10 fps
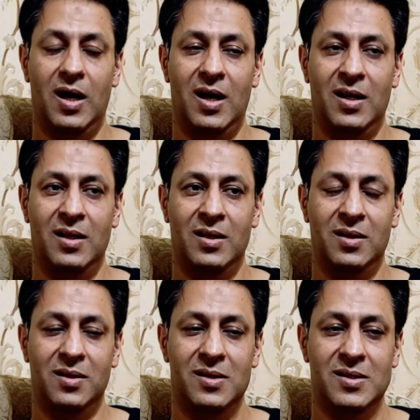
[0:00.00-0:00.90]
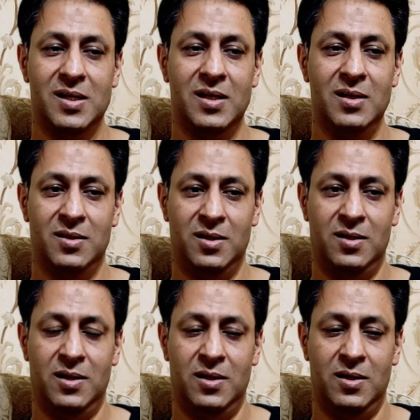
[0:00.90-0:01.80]
And the second thing
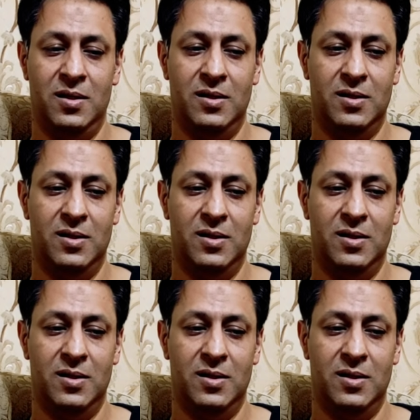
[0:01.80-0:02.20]
that